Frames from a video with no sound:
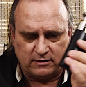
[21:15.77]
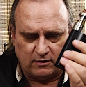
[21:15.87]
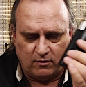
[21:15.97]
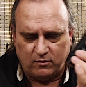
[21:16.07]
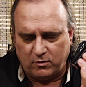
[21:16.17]

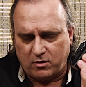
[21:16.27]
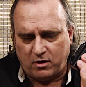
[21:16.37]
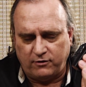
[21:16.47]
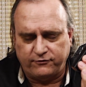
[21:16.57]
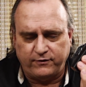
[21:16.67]
so we'll
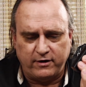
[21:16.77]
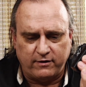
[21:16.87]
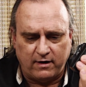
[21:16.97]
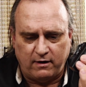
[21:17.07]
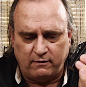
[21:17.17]
call it
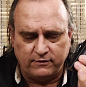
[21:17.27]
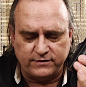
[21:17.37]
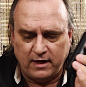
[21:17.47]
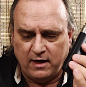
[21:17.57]
$300.